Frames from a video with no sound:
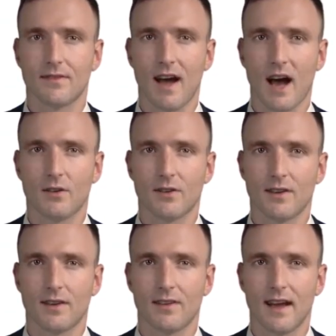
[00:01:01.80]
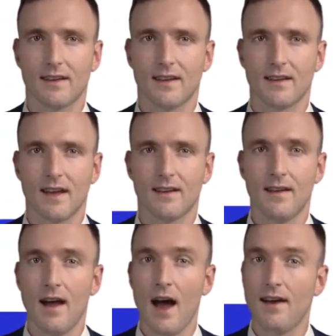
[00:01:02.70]
Now, let's discuss
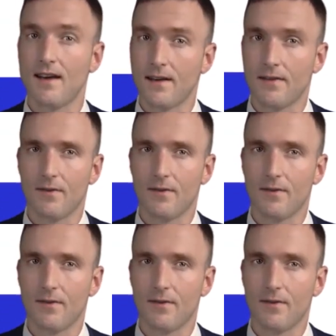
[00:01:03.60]
the concept